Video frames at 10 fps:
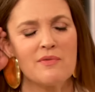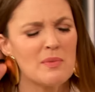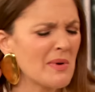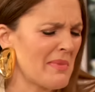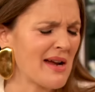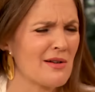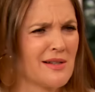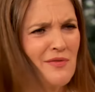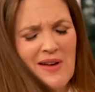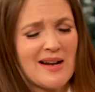Even when my
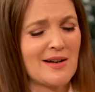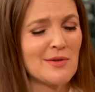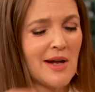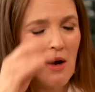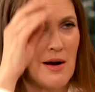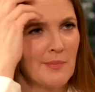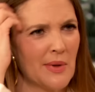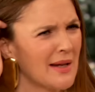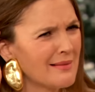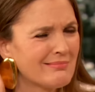girls fight, I don't care. I'm
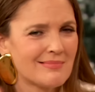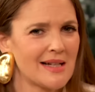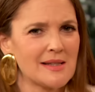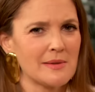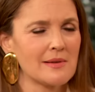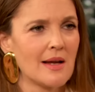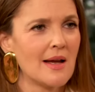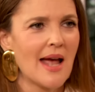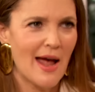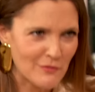like, that's
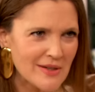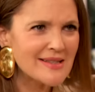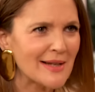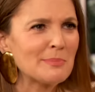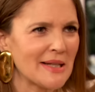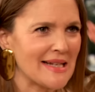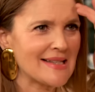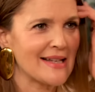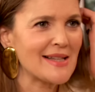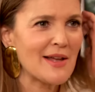every sibling says